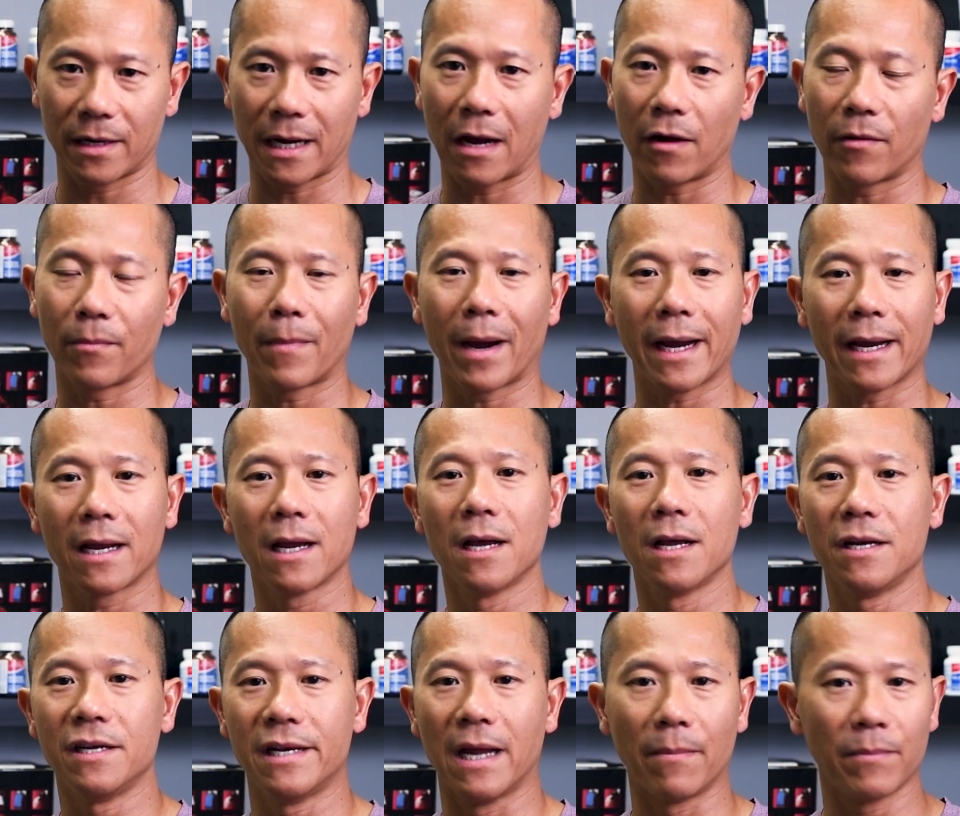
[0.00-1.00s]
Now, it might
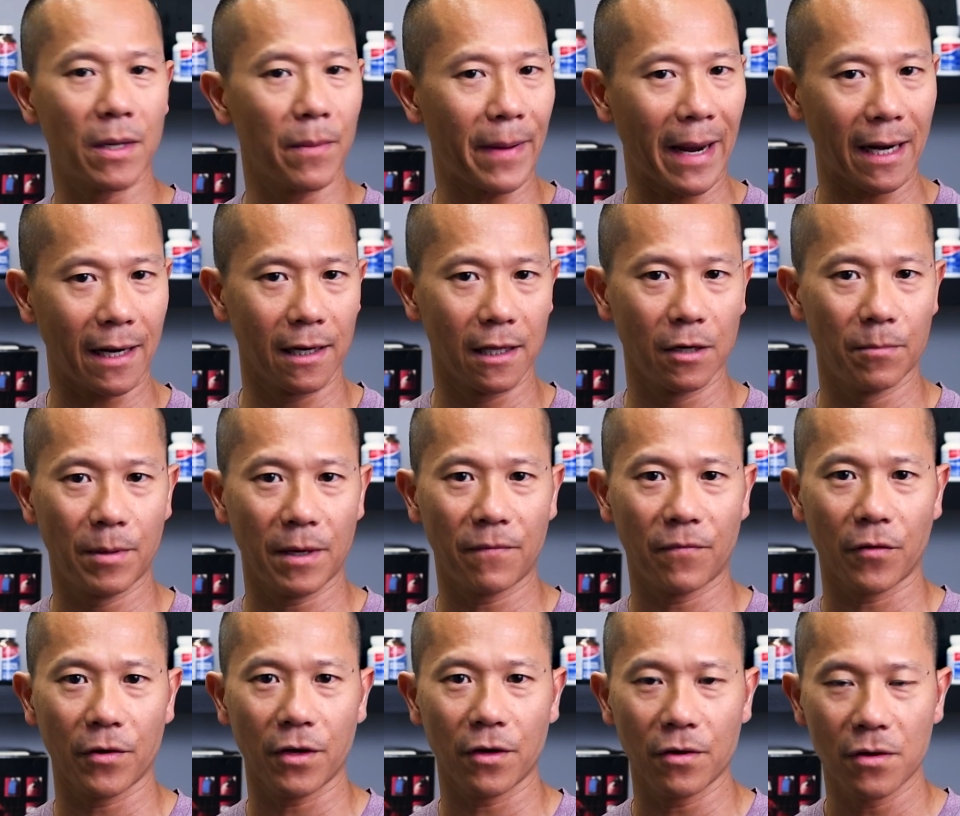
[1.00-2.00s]
numb the pain a little bit
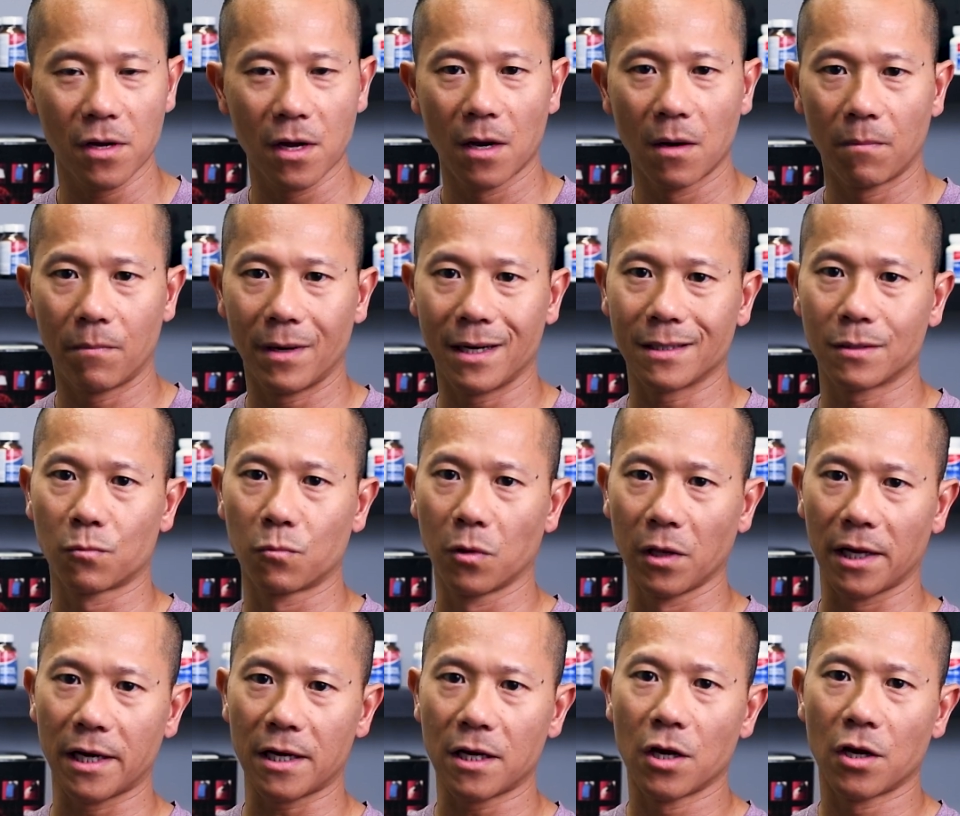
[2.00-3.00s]
for you, but
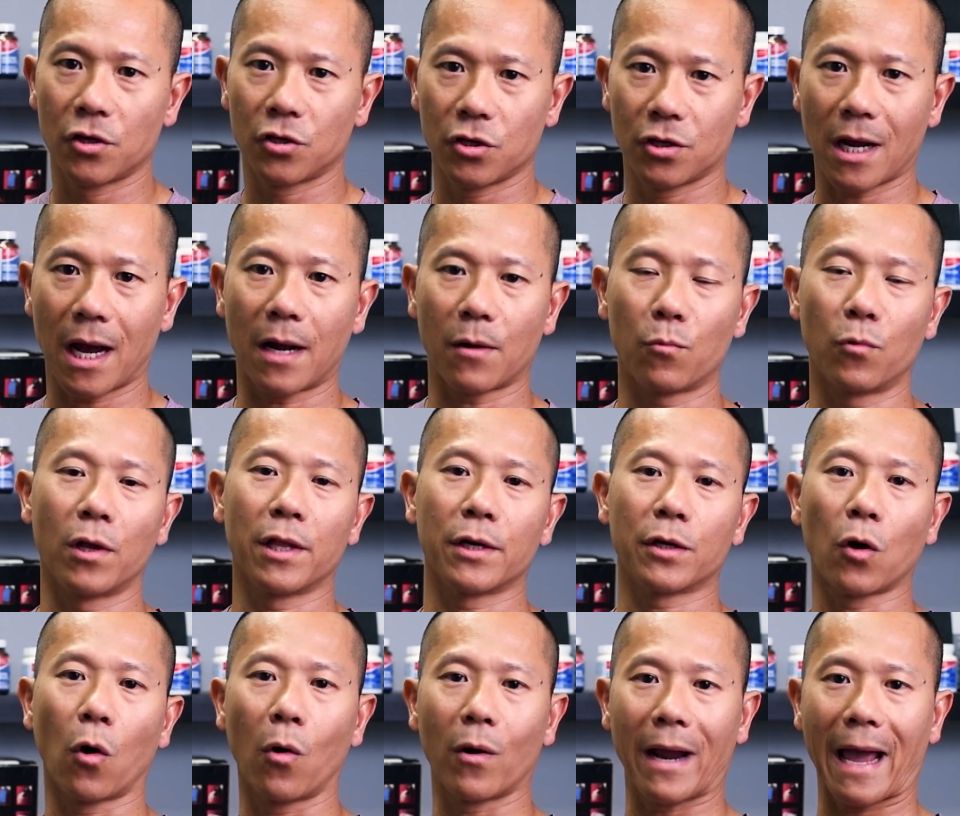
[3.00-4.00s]
you're not really
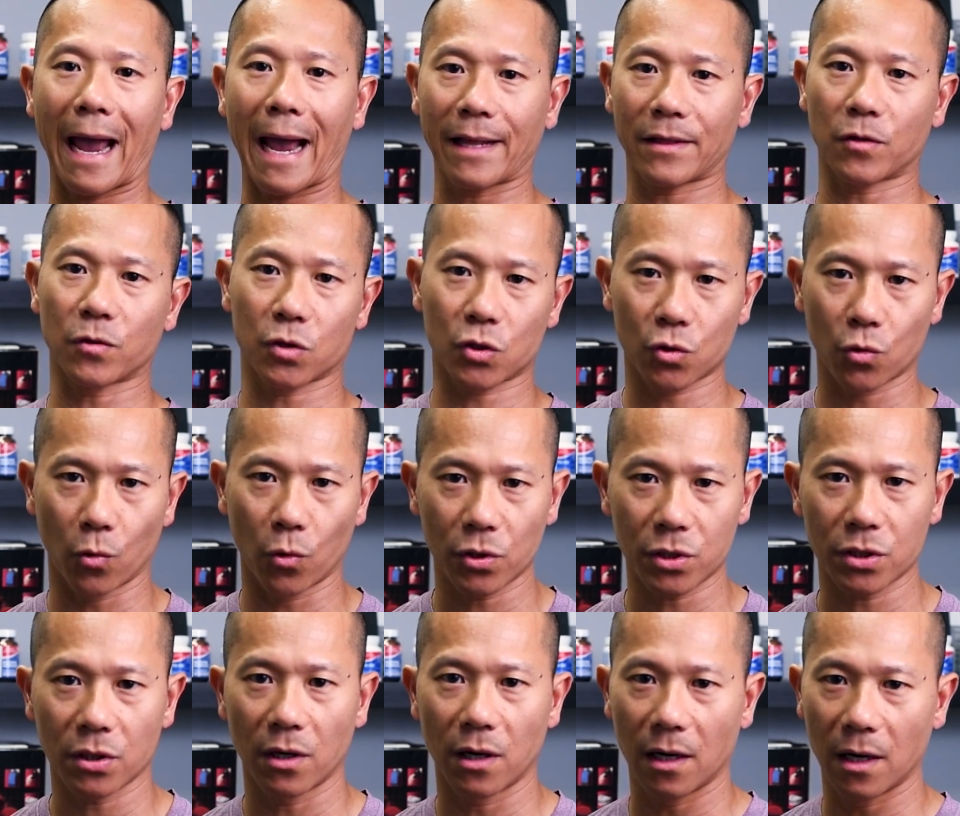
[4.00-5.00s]
going at the
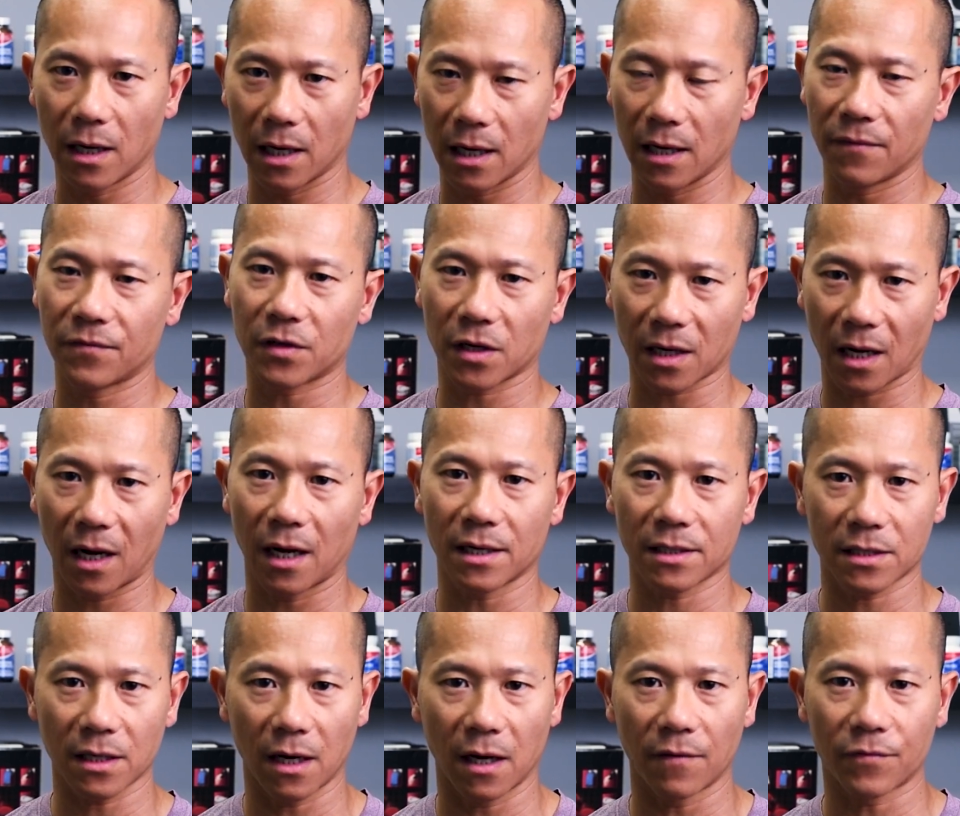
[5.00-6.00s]
source of the
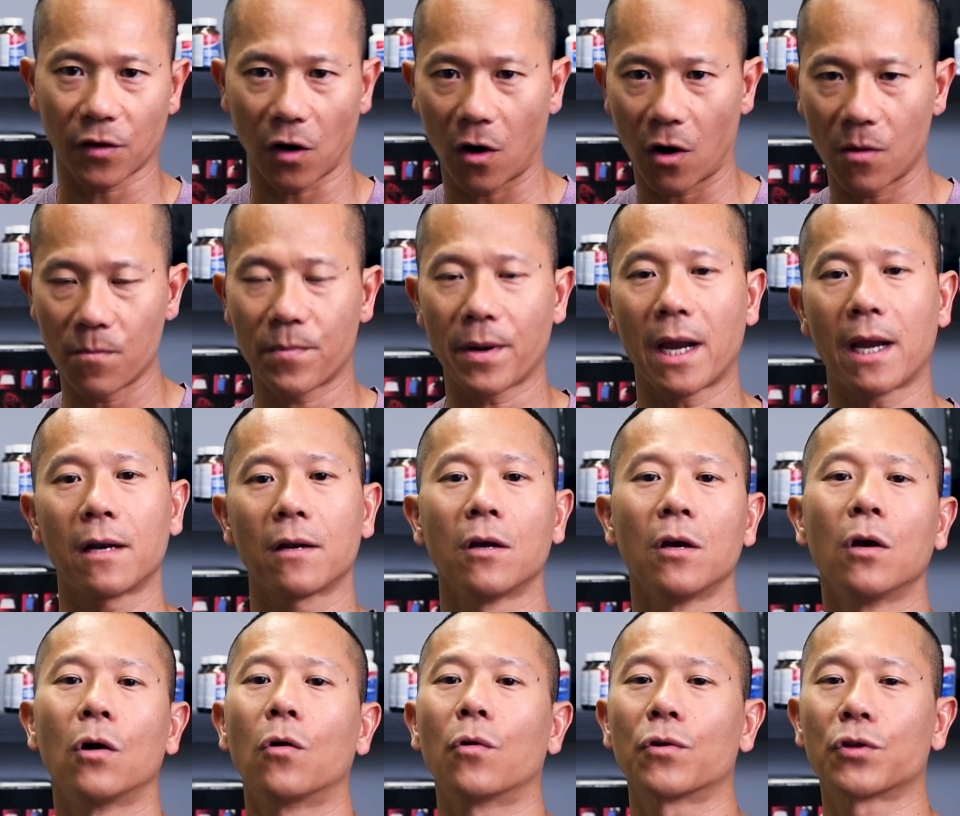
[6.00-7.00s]
cause of the arm pain
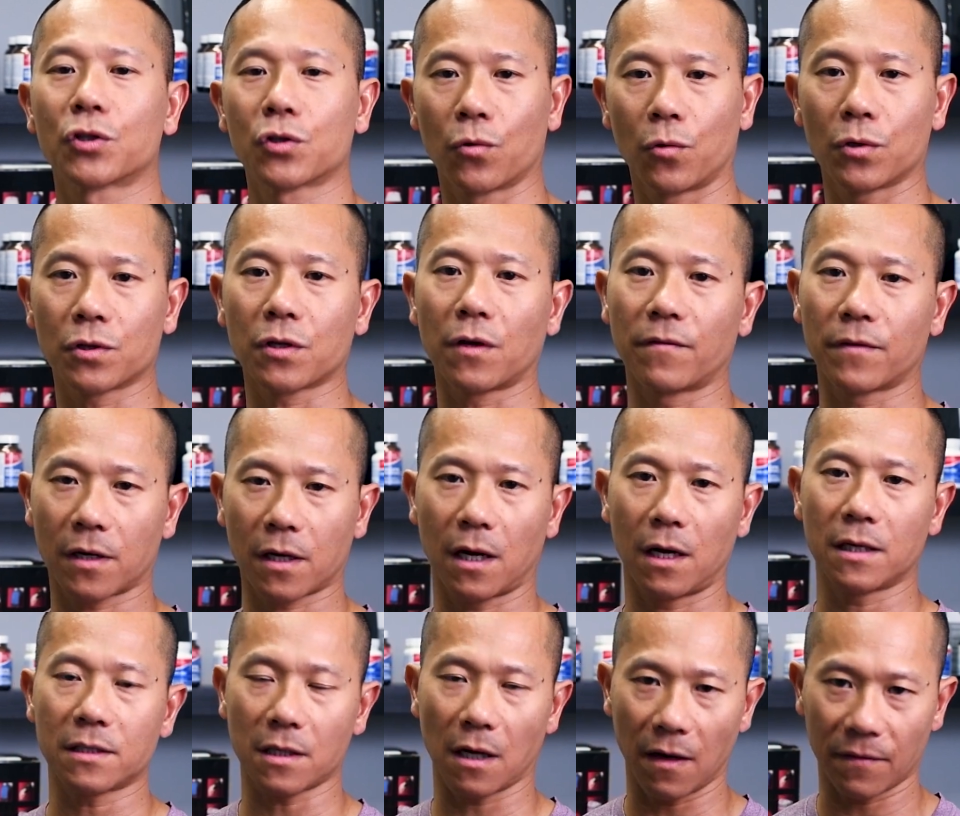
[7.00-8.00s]
or the source of the
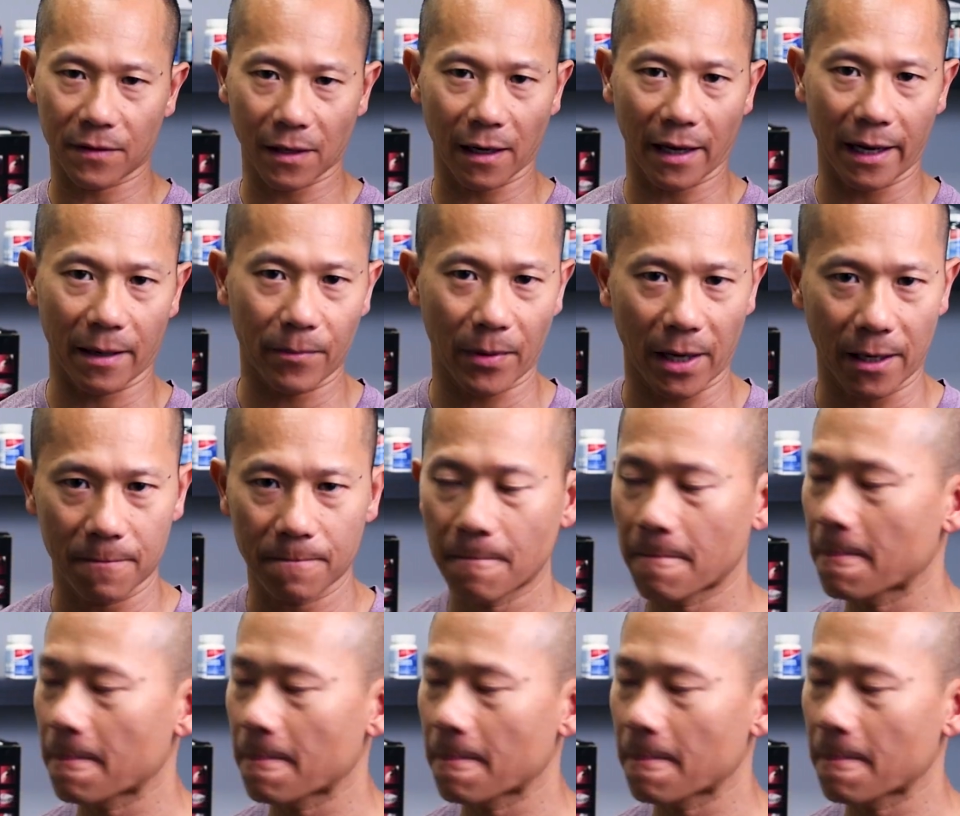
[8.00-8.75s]
cause of the leg pain.